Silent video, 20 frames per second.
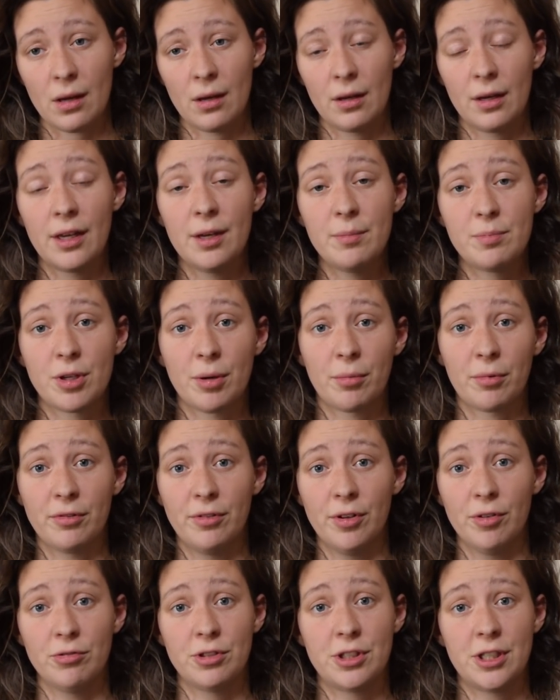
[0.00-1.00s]
keep some of
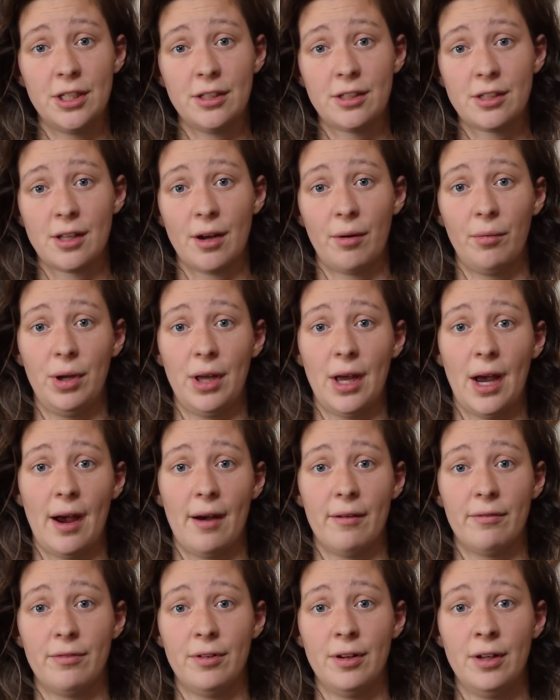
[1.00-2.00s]
the receipts that we
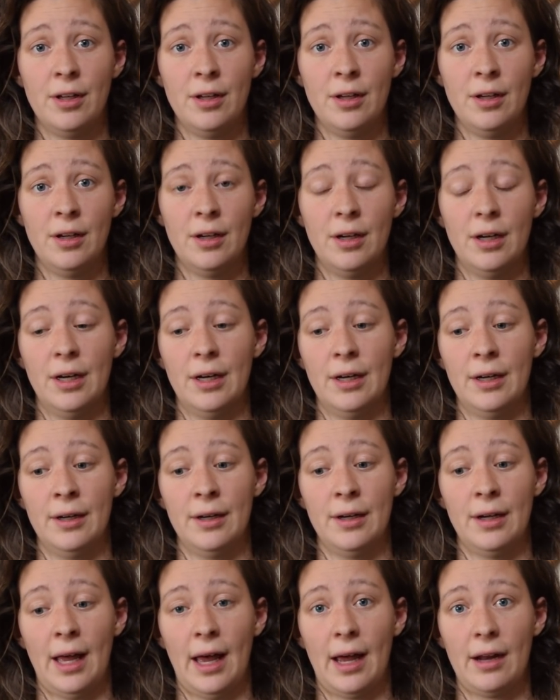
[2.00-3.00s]
have
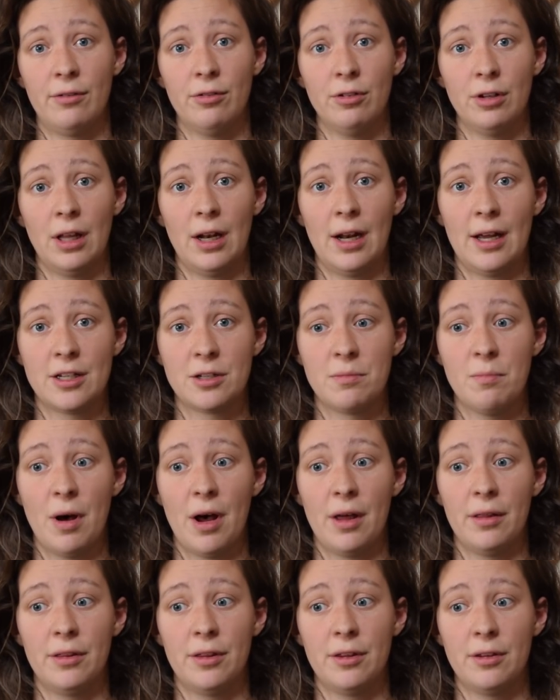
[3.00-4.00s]
had for the last
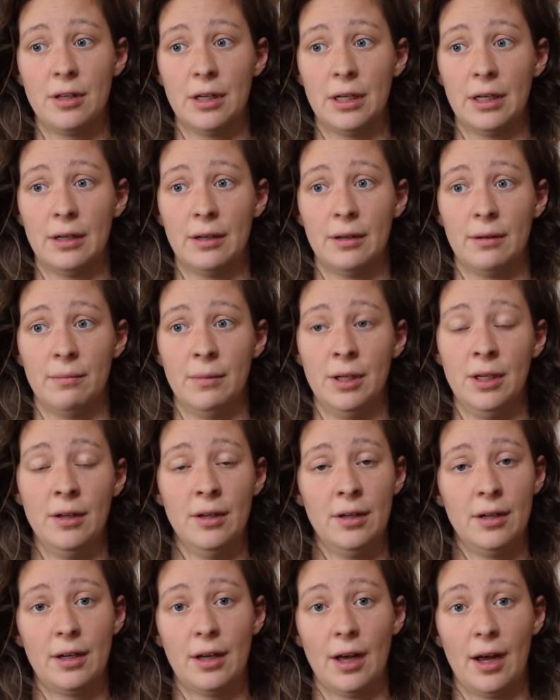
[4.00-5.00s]
month,
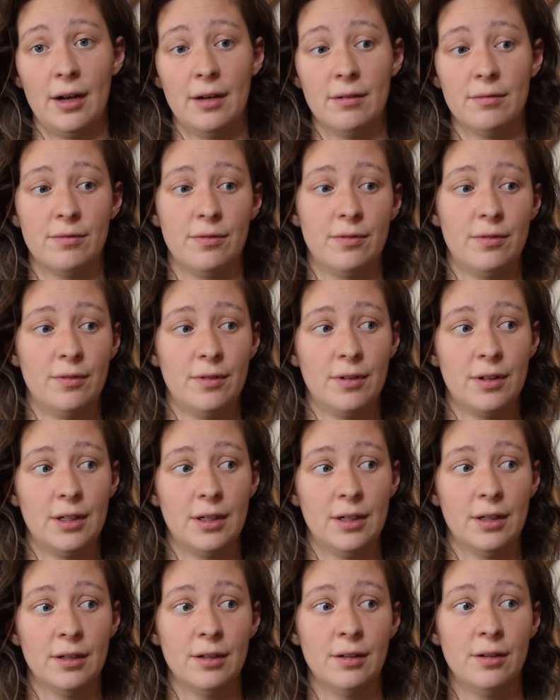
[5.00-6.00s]
kind of
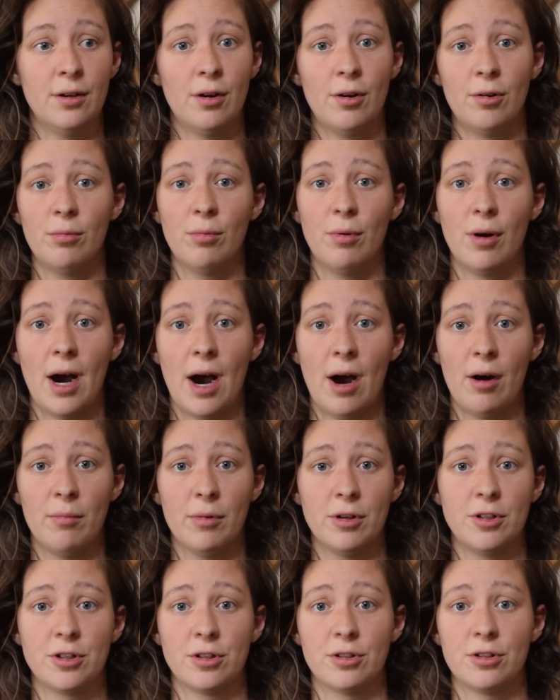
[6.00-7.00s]
know how
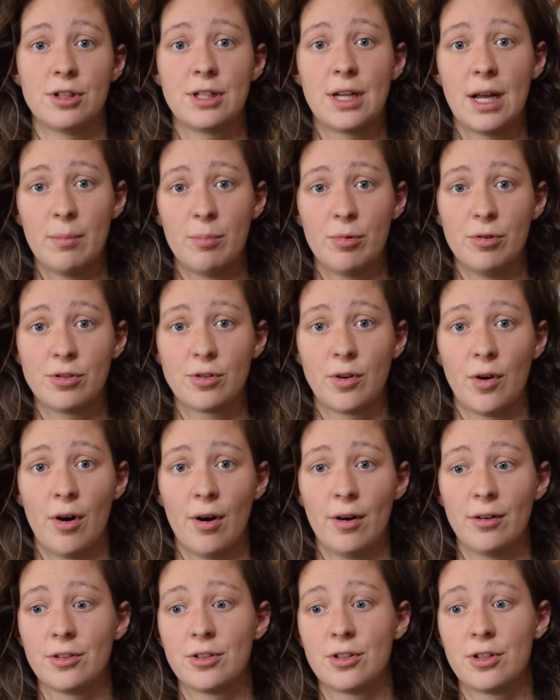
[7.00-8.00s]
much our staples
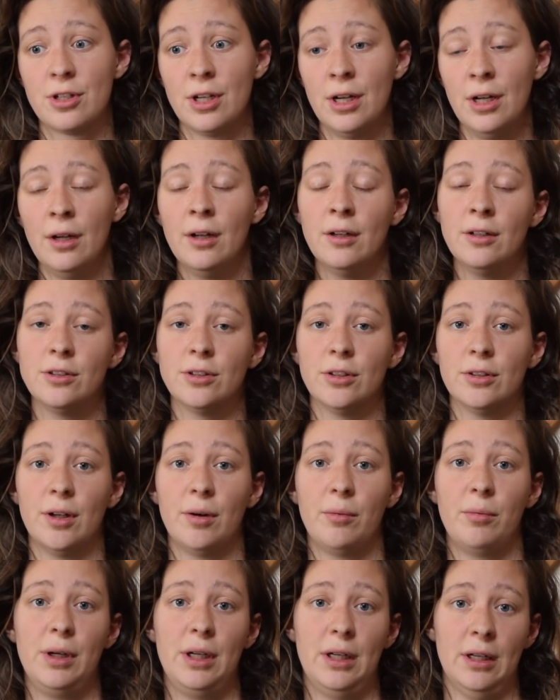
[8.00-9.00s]
costs, so
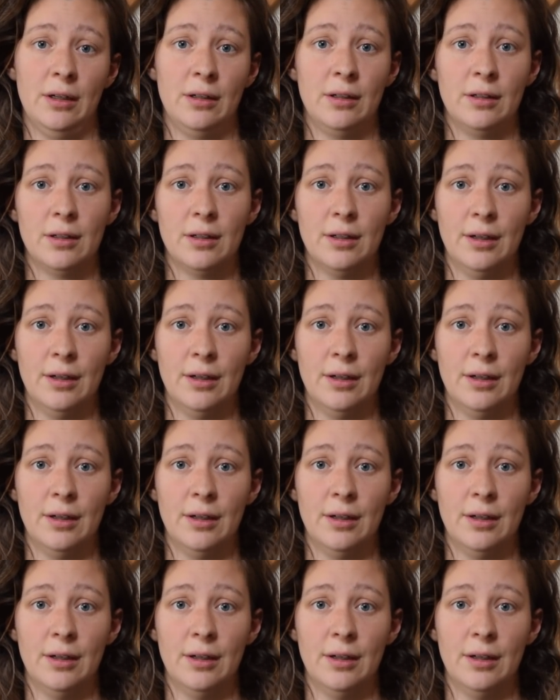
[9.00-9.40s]
that we can